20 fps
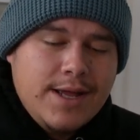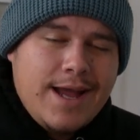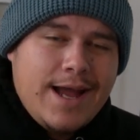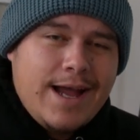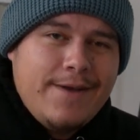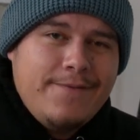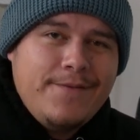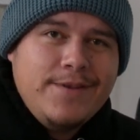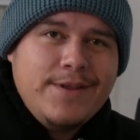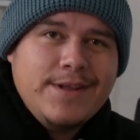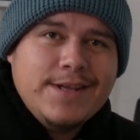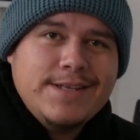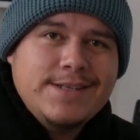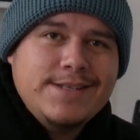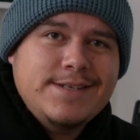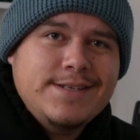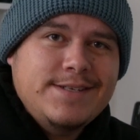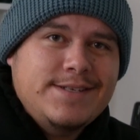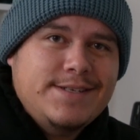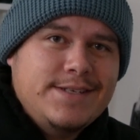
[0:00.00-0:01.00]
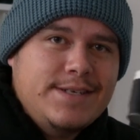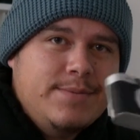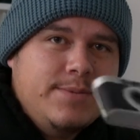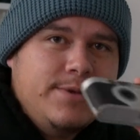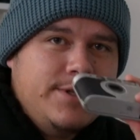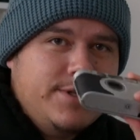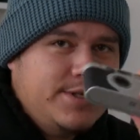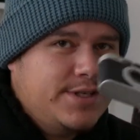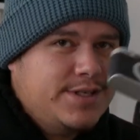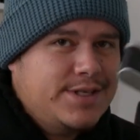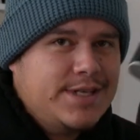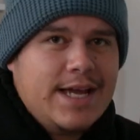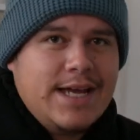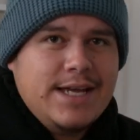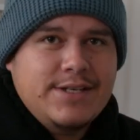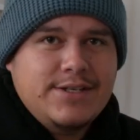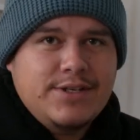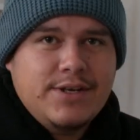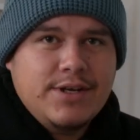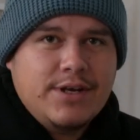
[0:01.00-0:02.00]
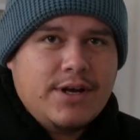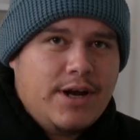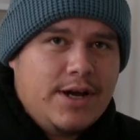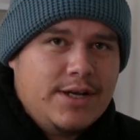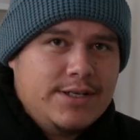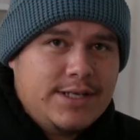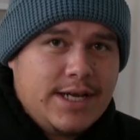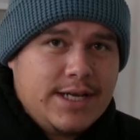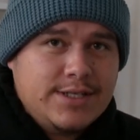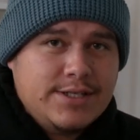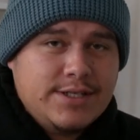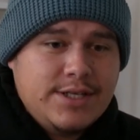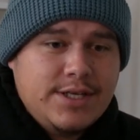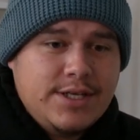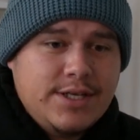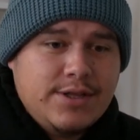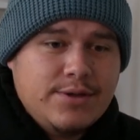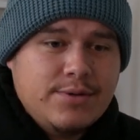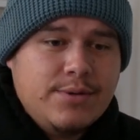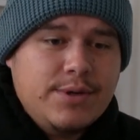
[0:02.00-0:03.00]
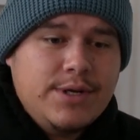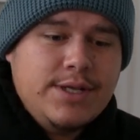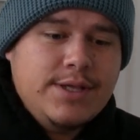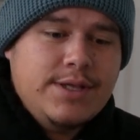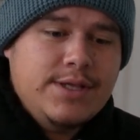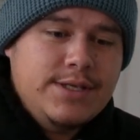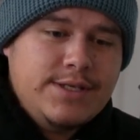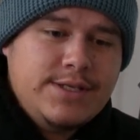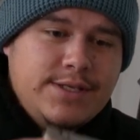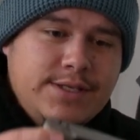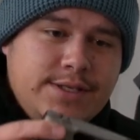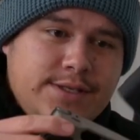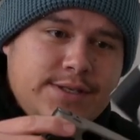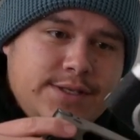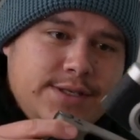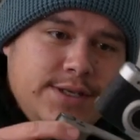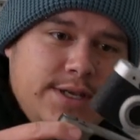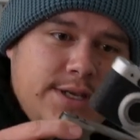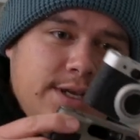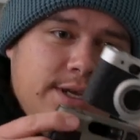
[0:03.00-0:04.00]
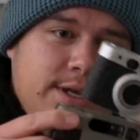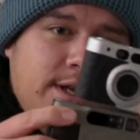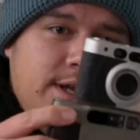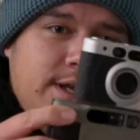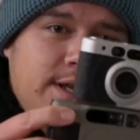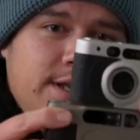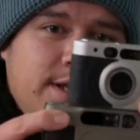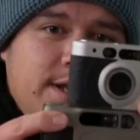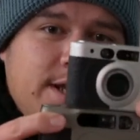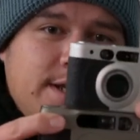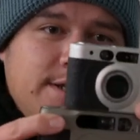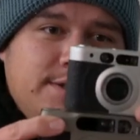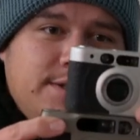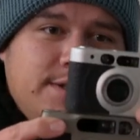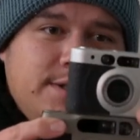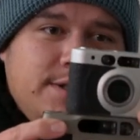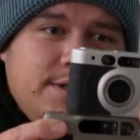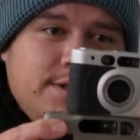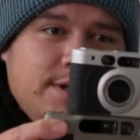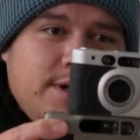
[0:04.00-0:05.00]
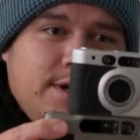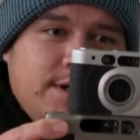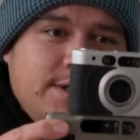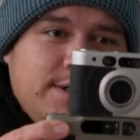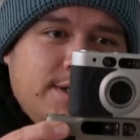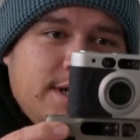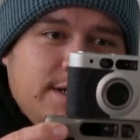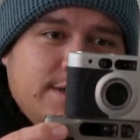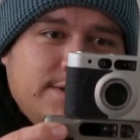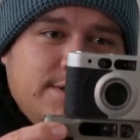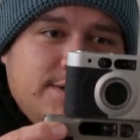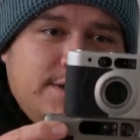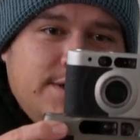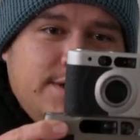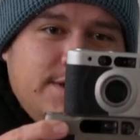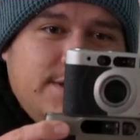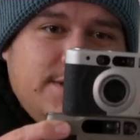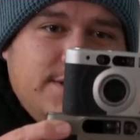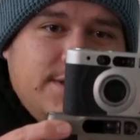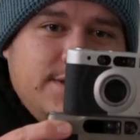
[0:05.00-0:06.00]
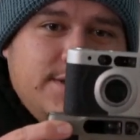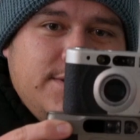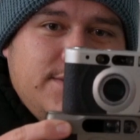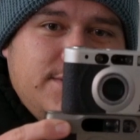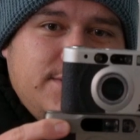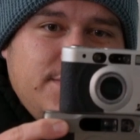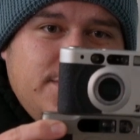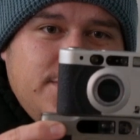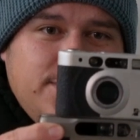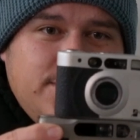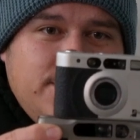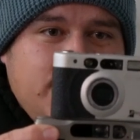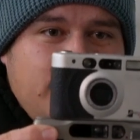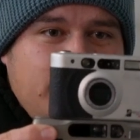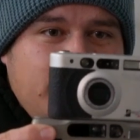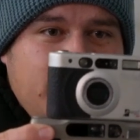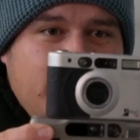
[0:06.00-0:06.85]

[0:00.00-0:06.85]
I feel like it's a similar size to a Contax T3. This is it next to the Contax T2.